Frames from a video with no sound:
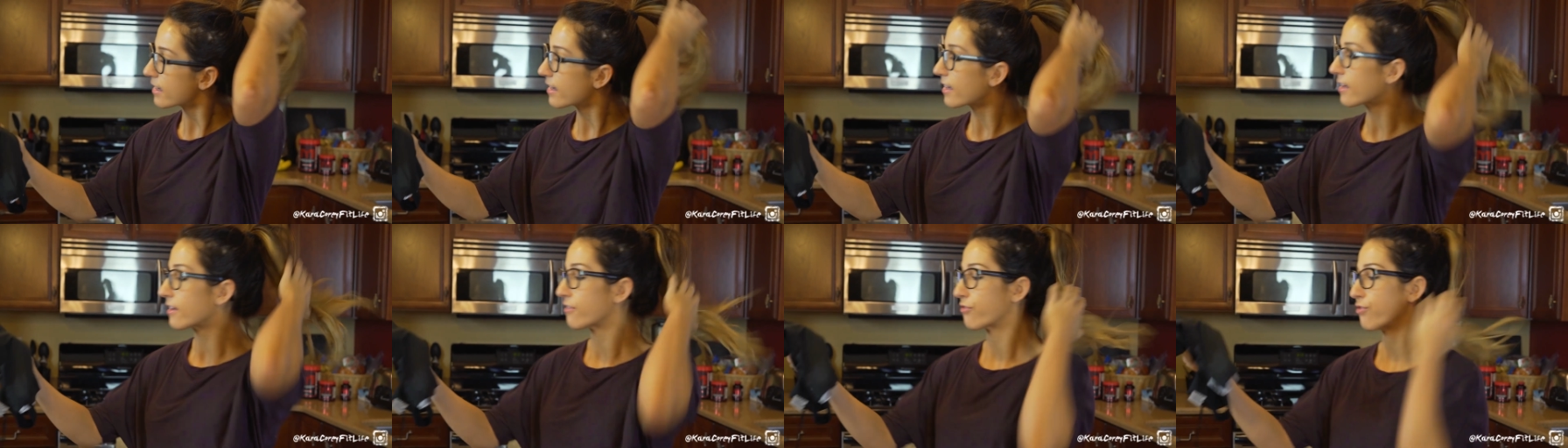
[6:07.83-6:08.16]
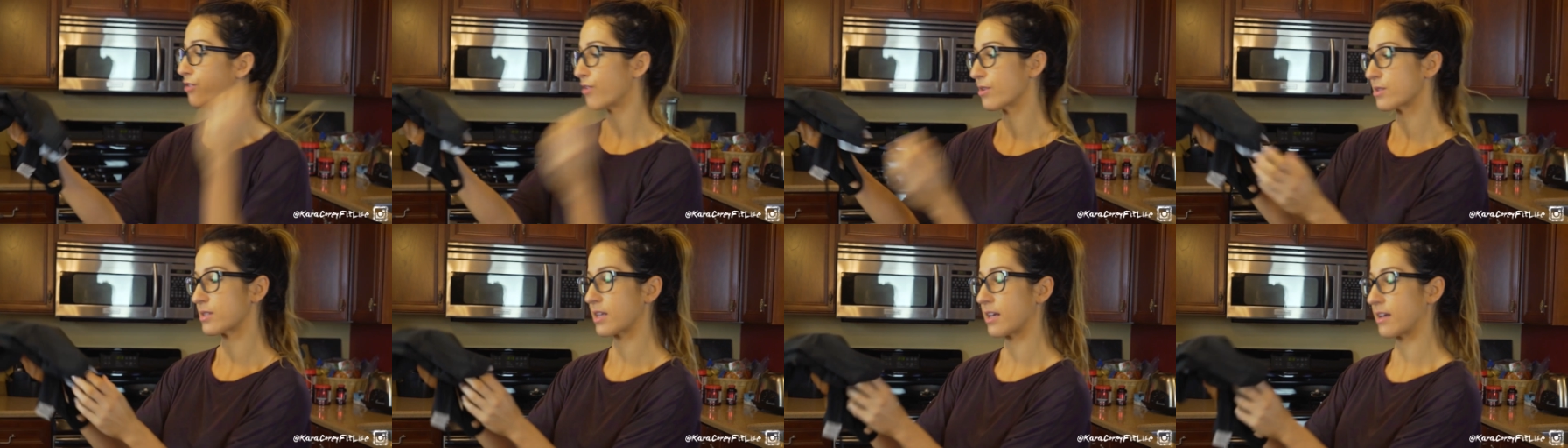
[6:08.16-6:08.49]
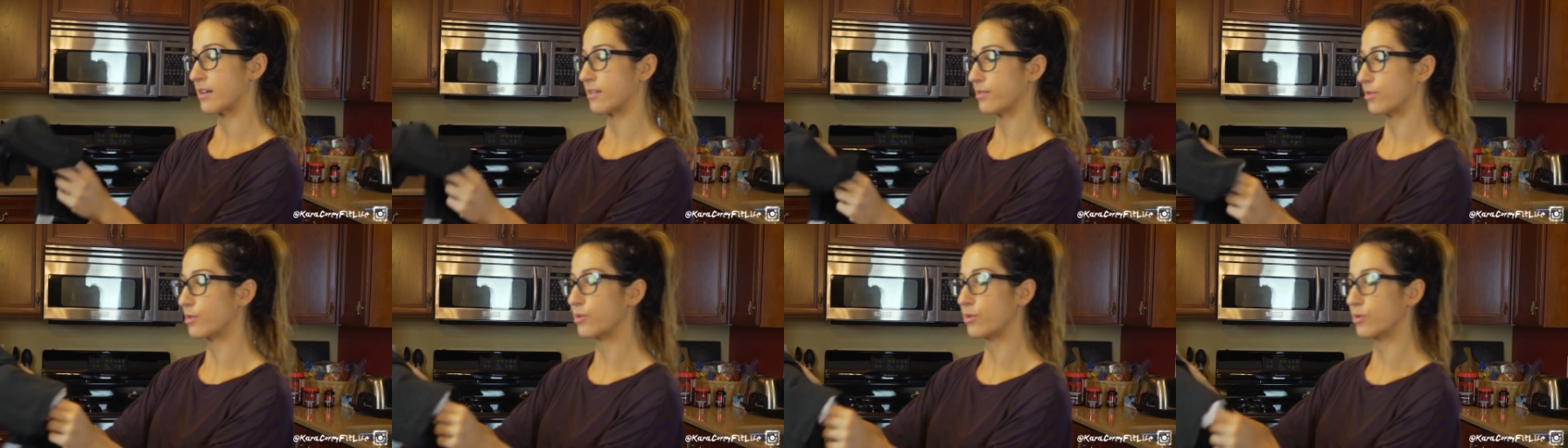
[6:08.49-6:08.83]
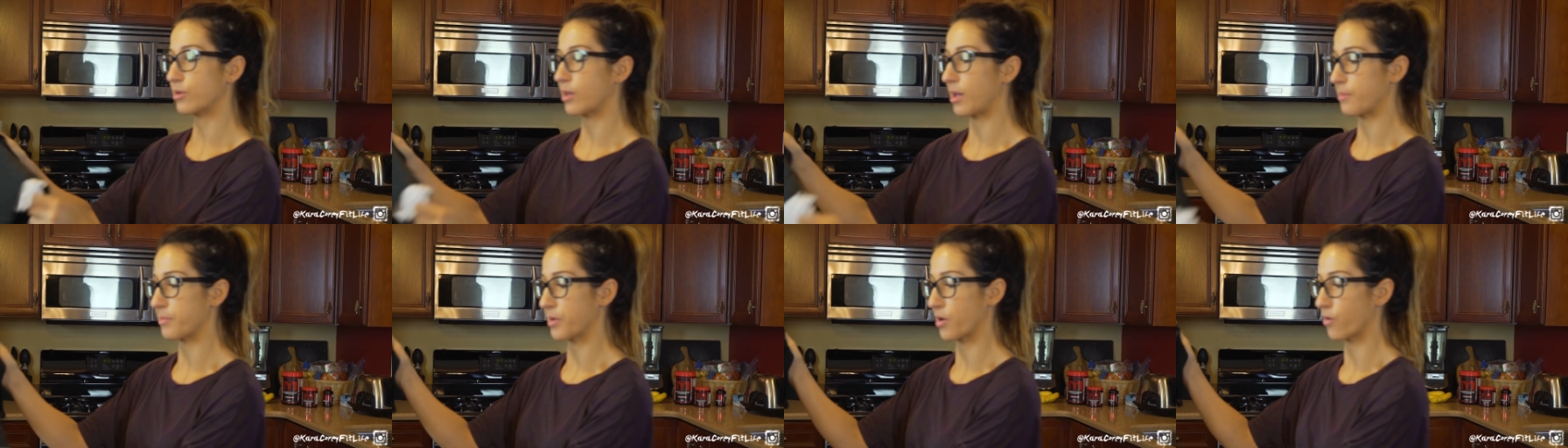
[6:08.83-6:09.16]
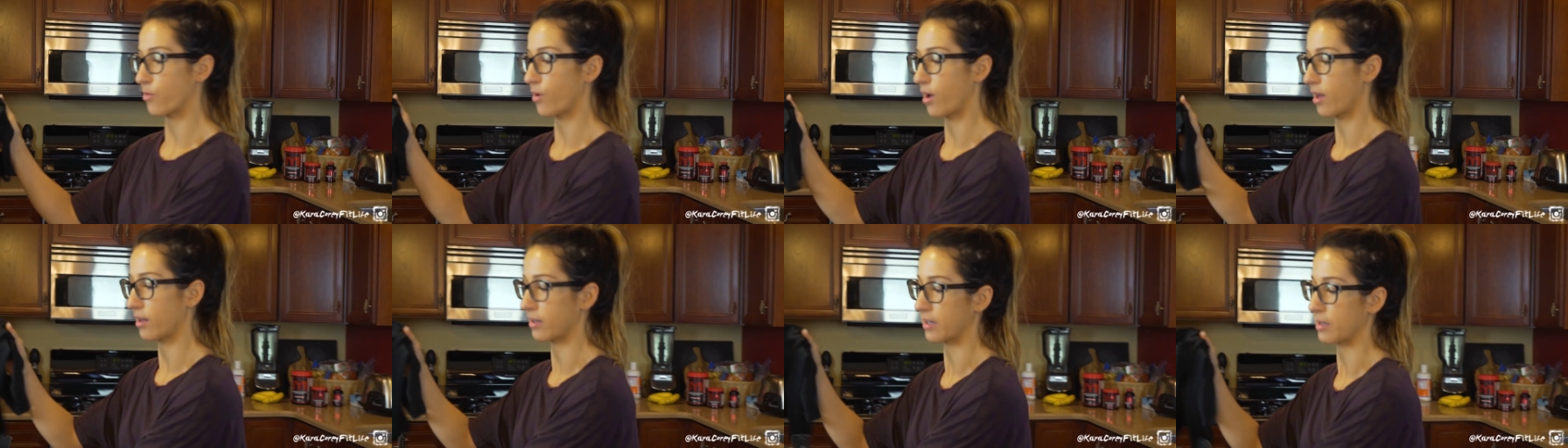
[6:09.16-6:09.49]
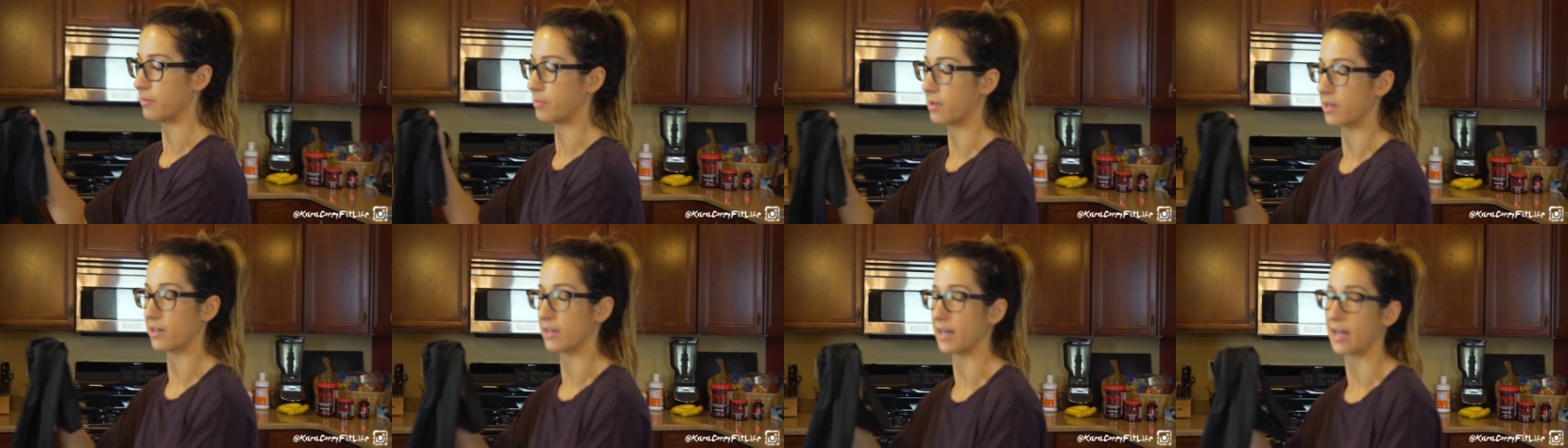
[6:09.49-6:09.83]
it feels like Lululemon quality,
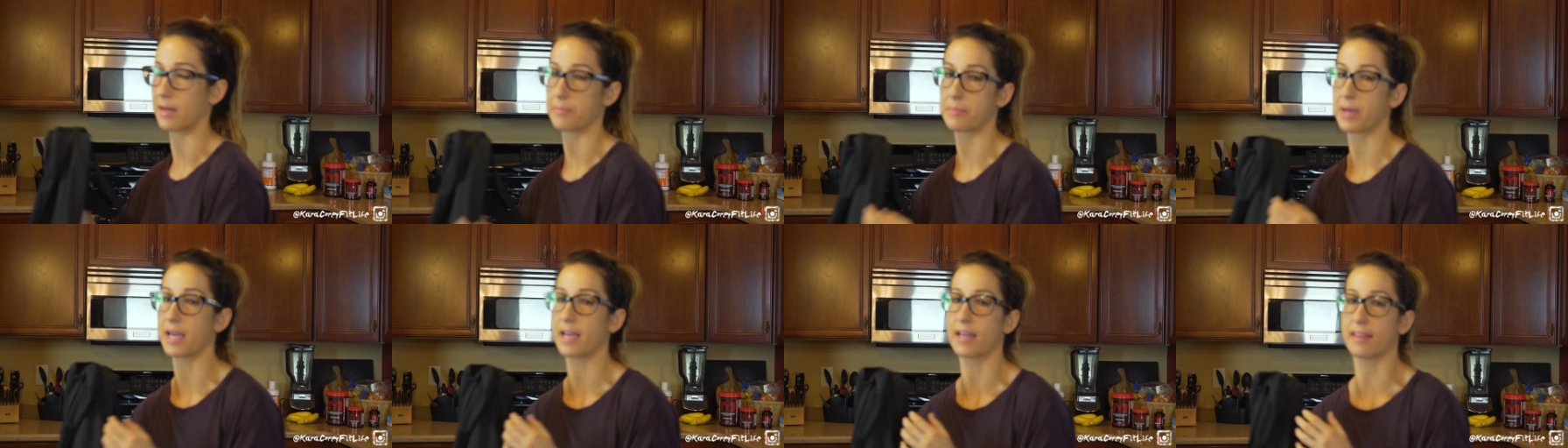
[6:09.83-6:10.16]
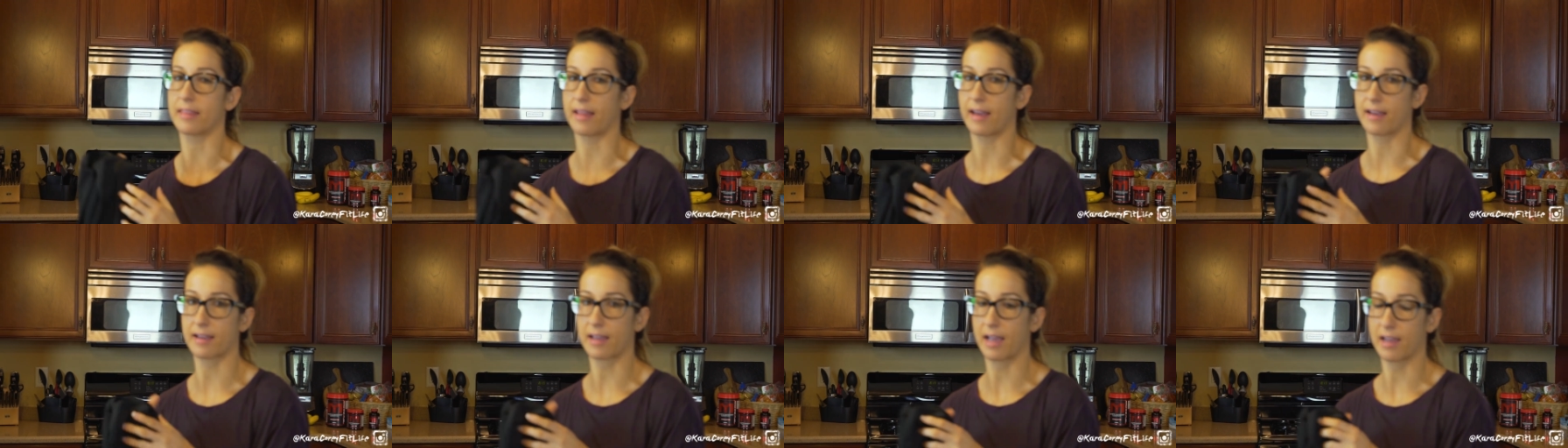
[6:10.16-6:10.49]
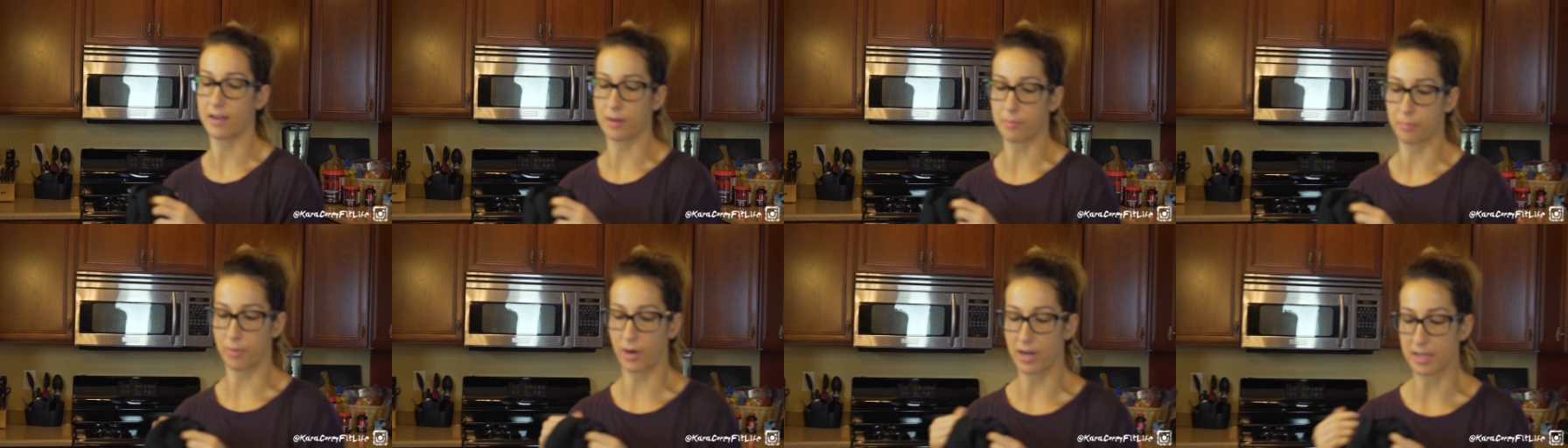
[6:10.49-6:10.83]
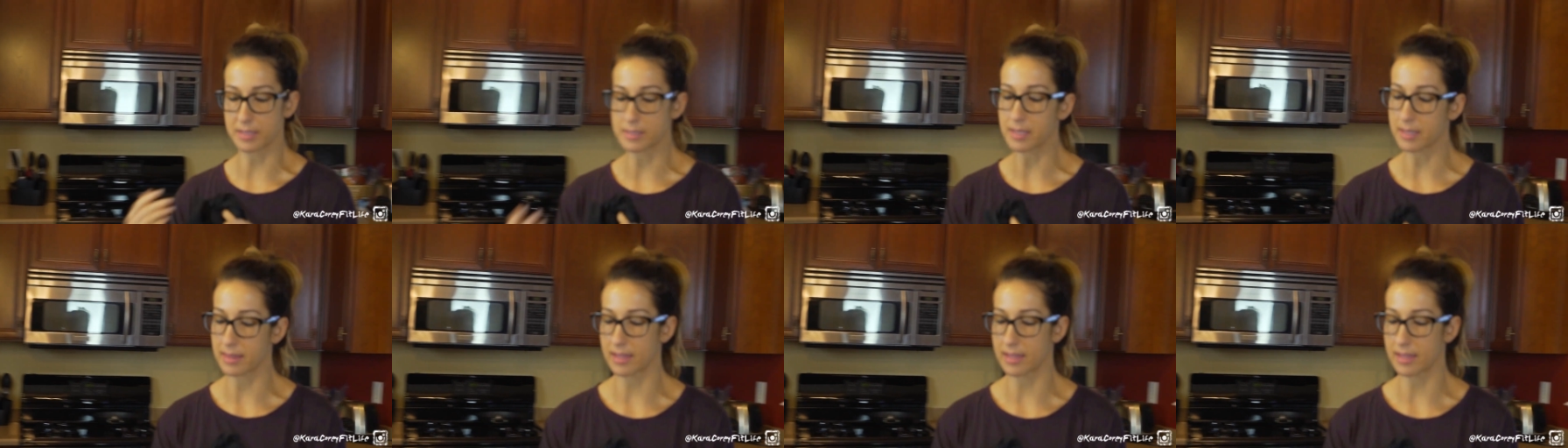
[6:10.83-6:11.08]
but you're not paying that kind of price.